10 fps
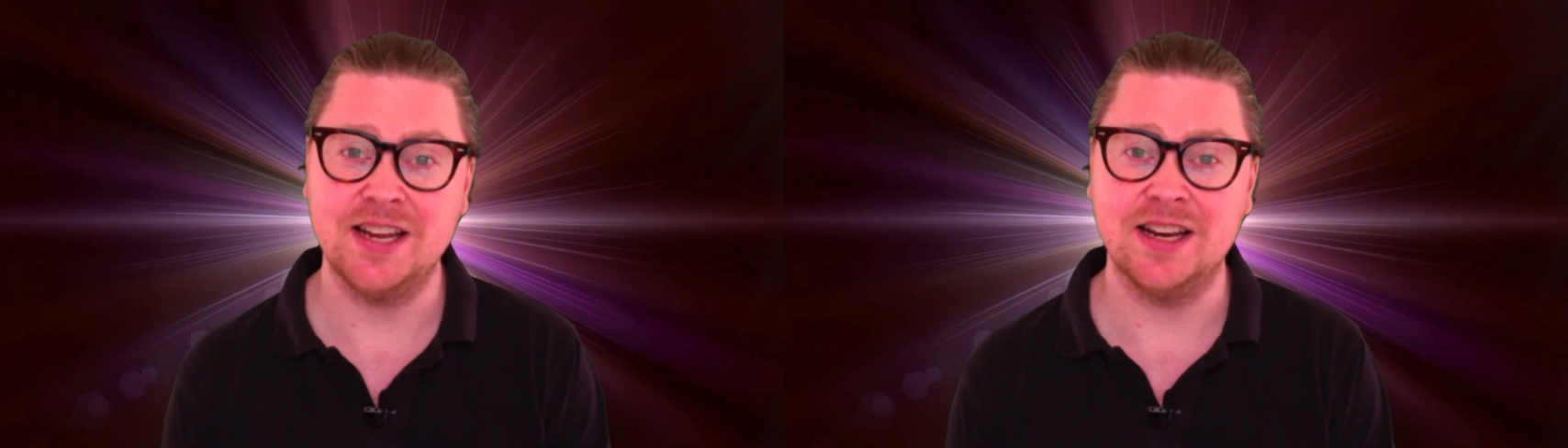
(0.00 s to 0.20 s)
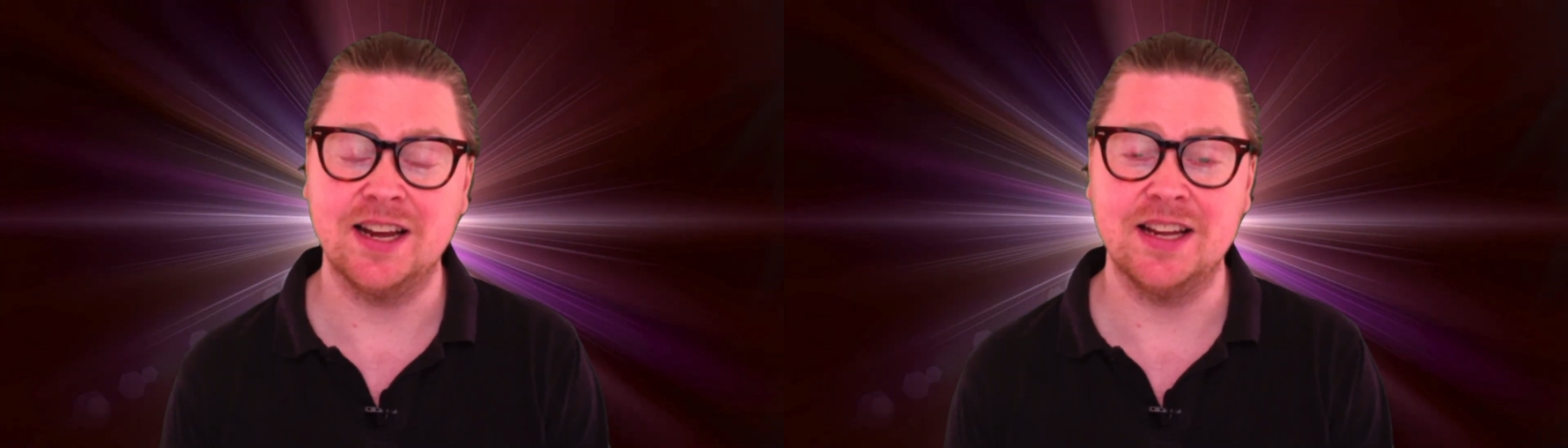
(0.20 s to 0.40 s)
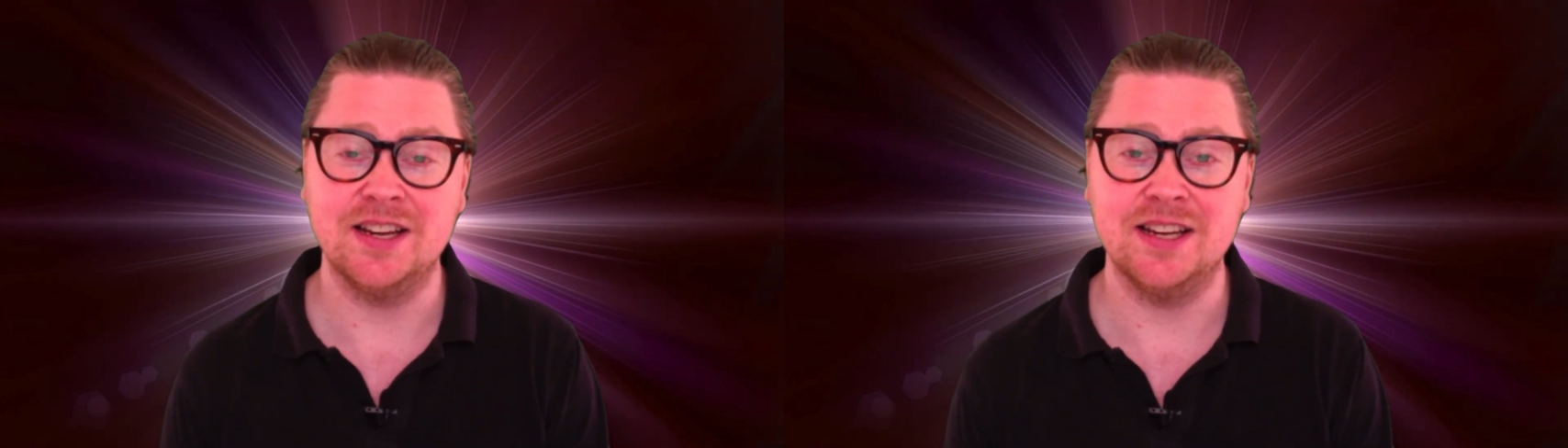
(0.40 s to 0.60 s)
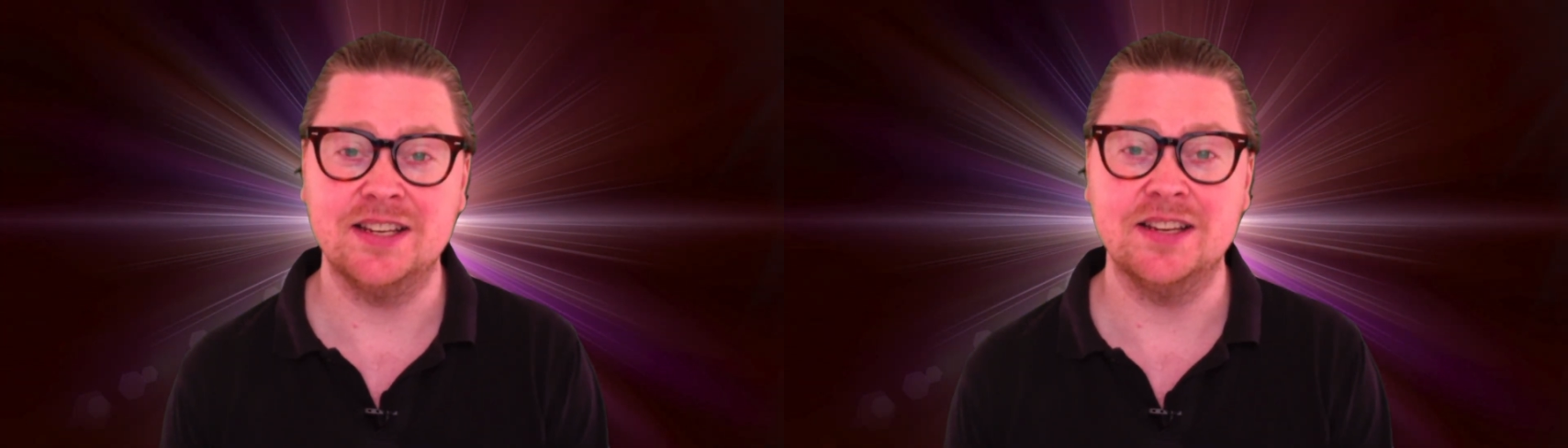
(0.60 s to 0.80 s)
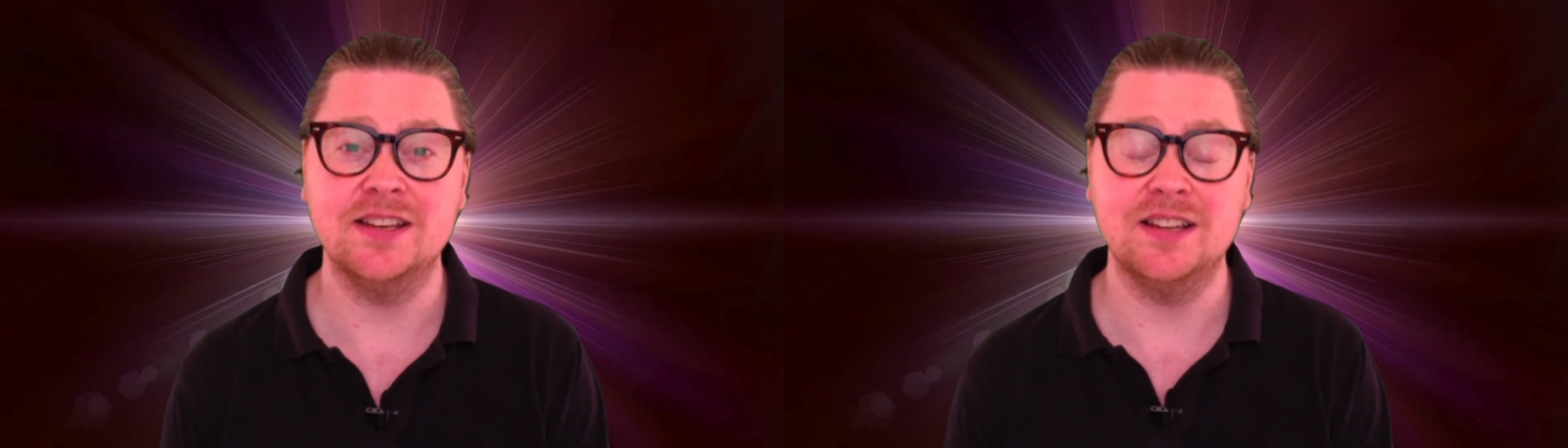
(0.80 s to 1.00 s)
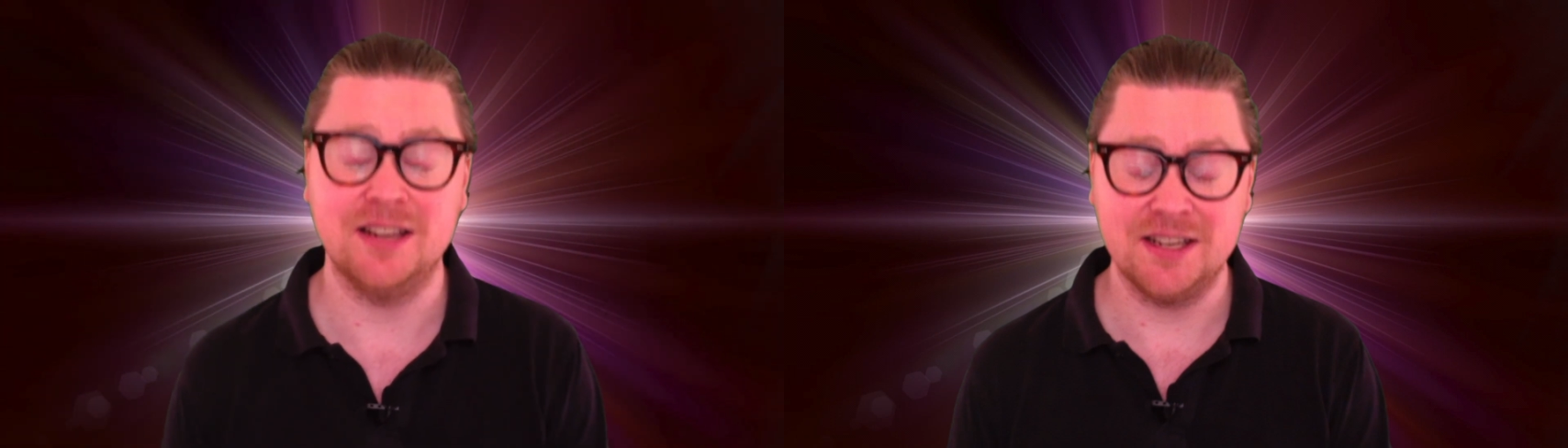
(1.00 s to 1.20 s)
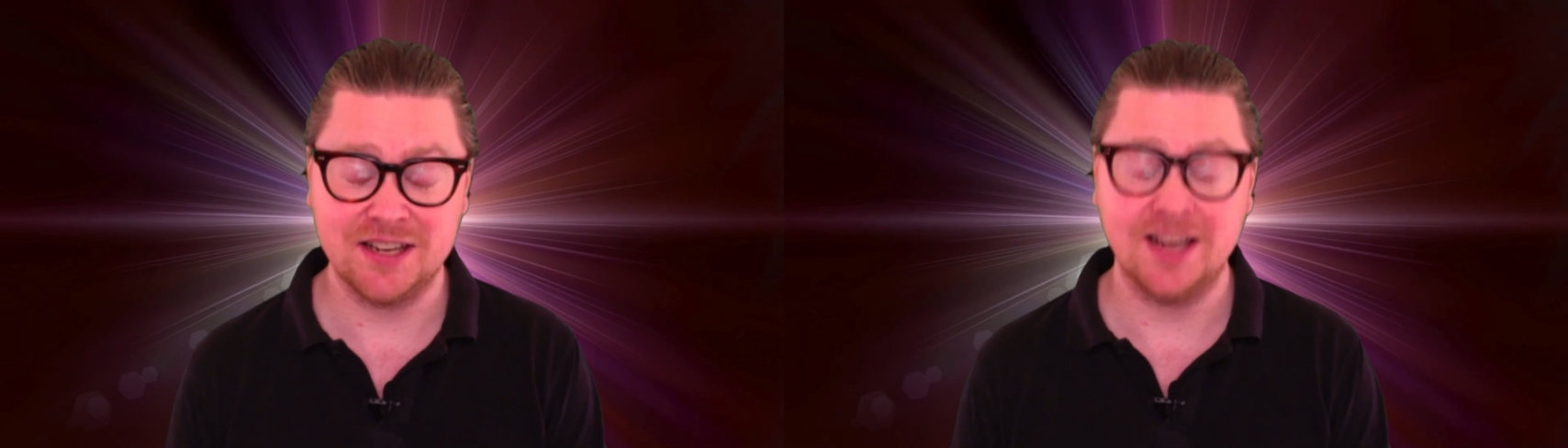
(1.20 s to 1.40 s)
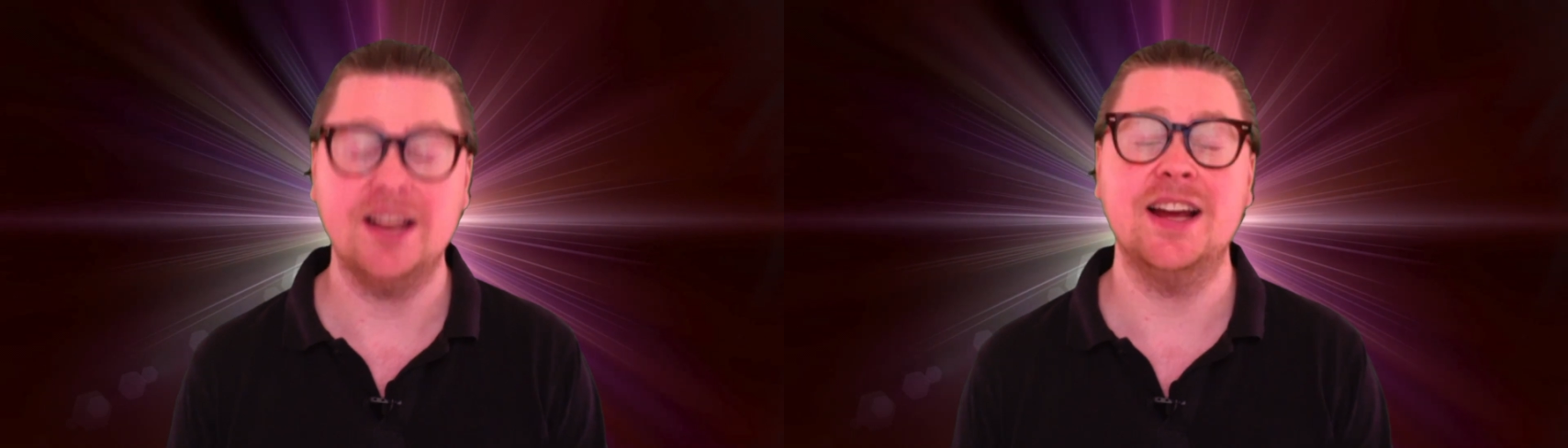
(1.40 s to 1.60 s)
like you need to
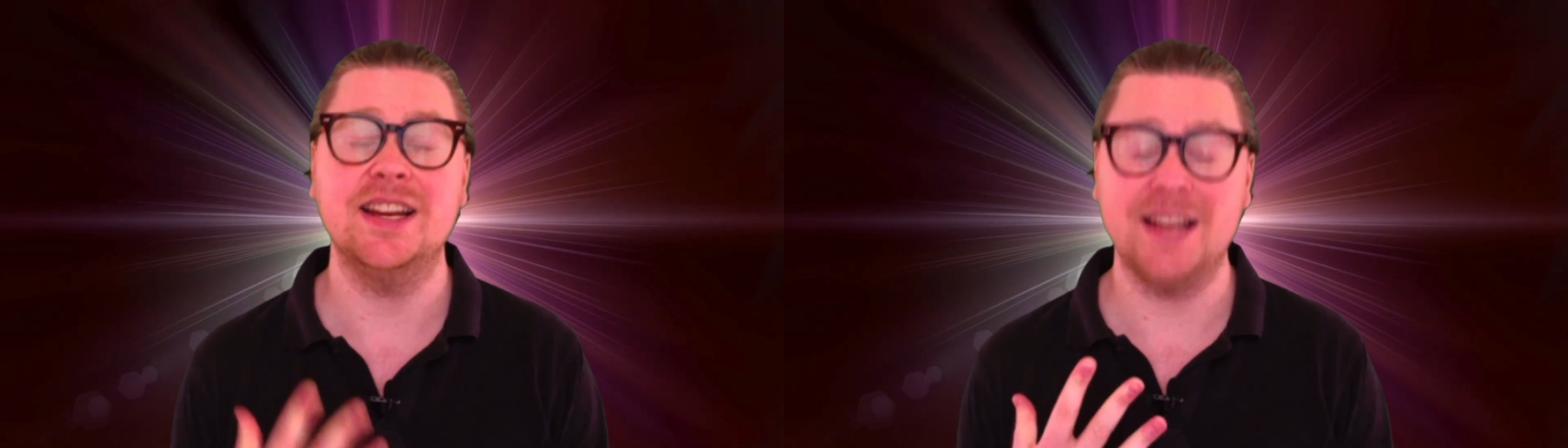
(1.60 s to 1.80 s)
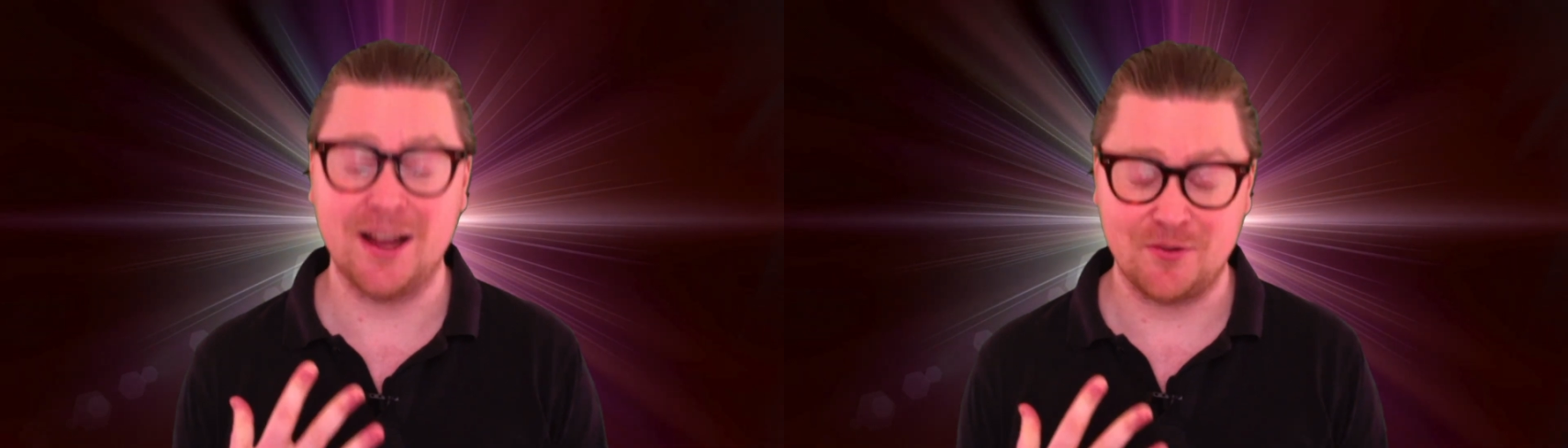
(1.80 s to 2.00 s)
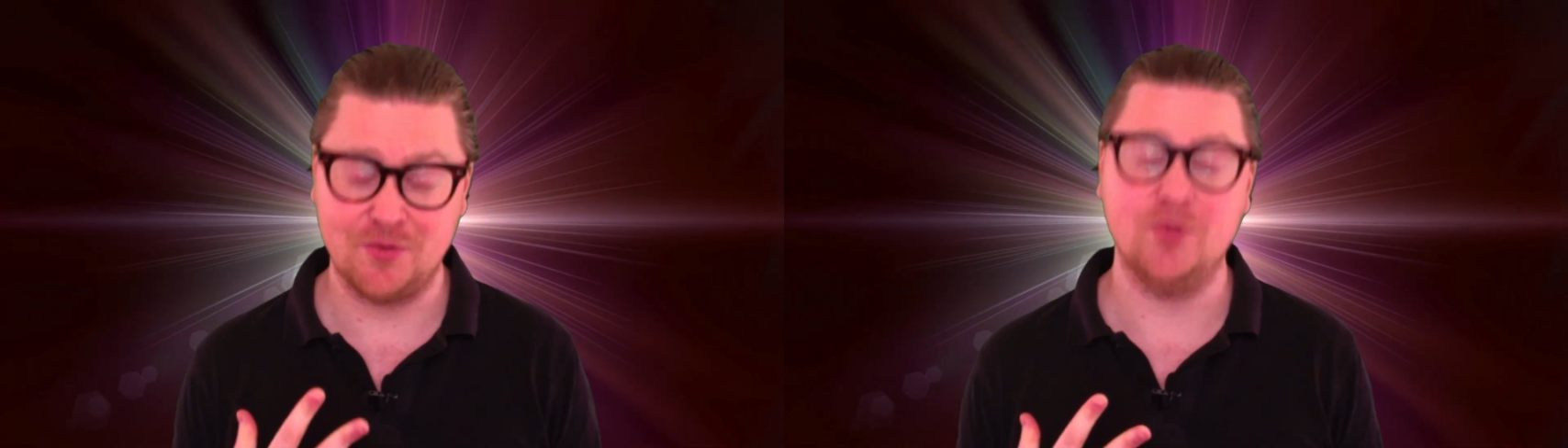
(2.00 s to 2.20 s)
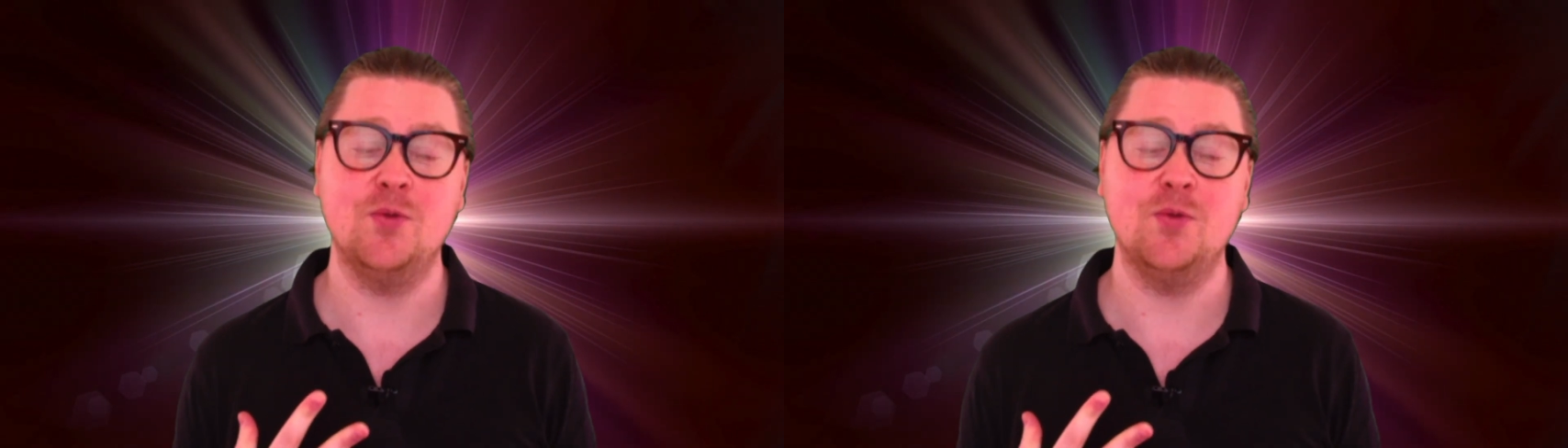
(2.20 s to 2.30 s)
lie down.